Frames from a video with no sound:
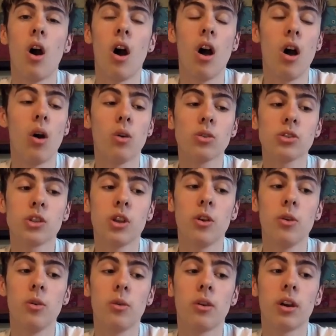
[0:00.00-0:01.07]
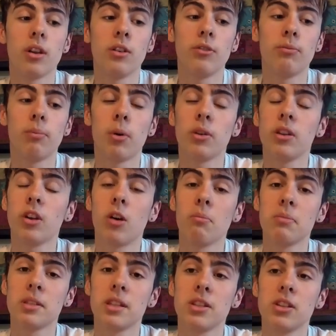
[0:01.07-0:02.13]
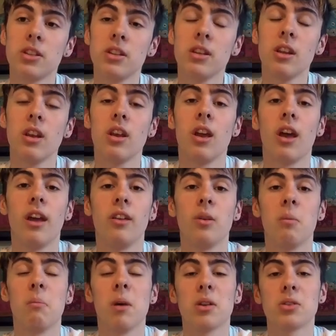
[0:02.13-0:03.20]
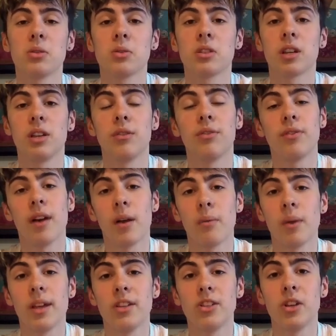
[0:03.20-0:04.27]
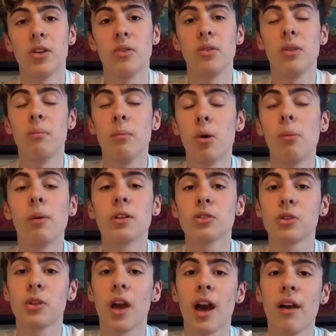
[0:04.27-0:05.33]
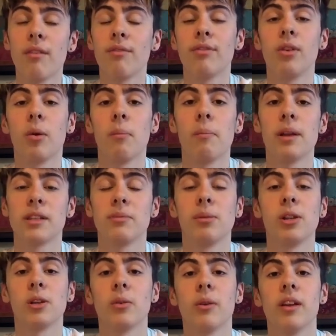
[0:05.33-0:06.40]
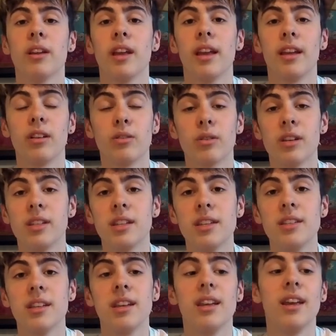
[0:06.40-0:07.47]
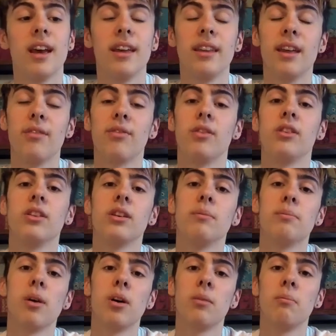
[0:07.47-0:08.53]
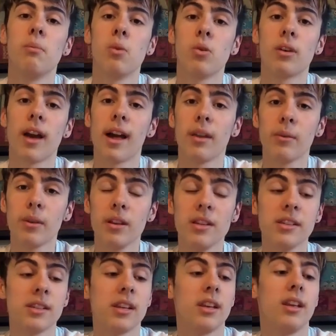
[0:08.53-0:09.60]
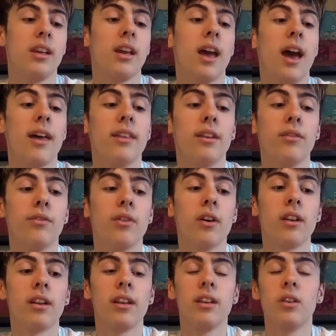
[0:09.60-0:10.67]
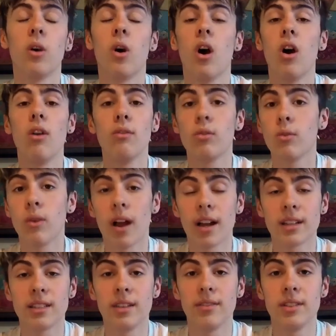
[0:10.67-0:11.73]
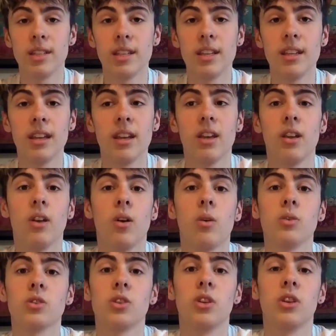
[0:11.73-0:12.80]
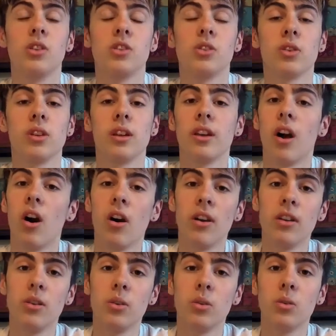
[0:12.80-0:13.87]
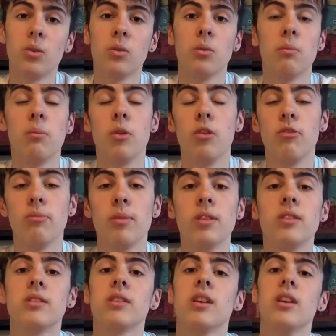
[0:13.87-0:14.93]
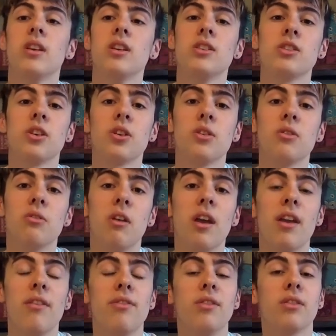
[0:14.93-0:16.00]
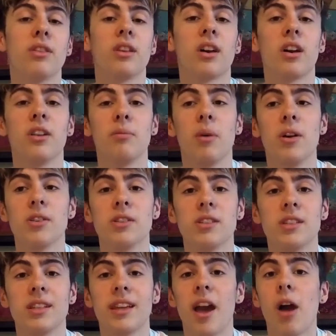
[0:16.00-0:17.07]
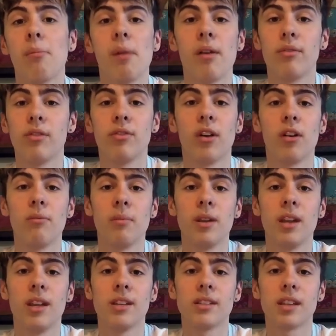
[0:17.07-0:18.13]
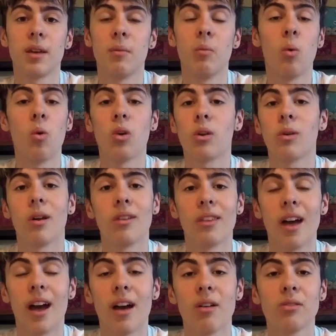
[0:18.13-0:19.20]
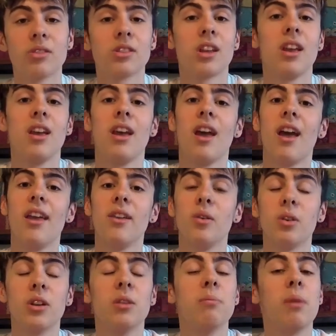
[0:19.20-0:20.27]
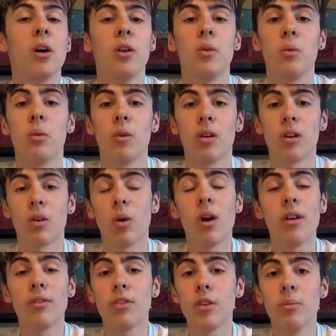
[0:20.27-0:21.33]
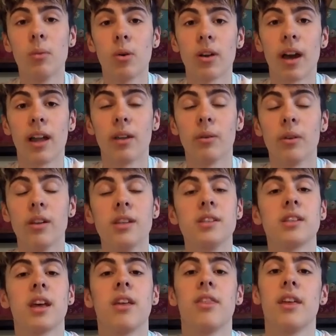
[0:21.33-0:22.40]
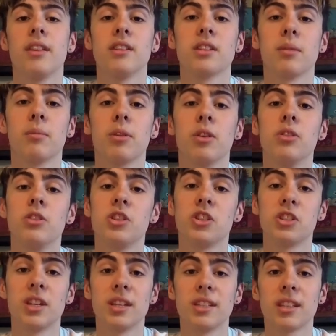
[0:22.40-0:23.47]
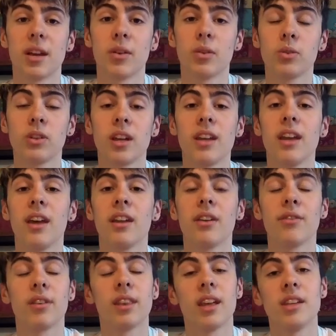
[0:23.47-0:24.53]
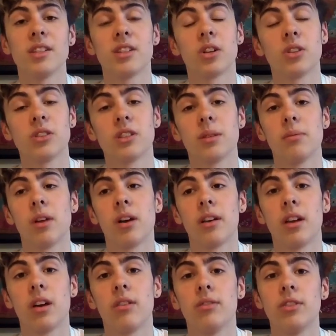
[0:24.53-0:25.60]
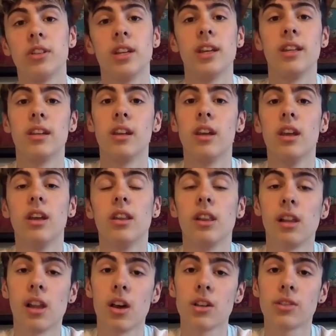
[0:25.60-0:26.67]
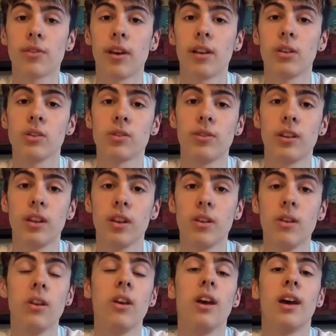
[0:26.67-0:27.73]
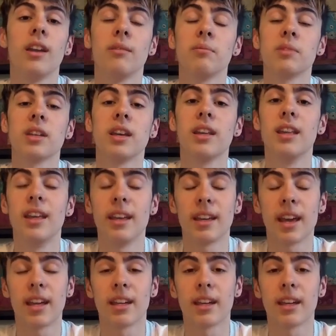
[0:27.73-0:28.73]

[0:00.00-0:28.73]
Also kind of body composition and your muscle to kind of fat ratio. The more muscle you have, your metabolic rate increases and therefore you're going to burn more calories. And then finally, your overall activity, also known as your idle movement. So if you're the kind of person to get up every 5 minutes and walk around the house, you're going to burn quite a few more calories than someone who just sits down all day. And I think that is a concept I covered in the last fat loss video, and I'm saying it can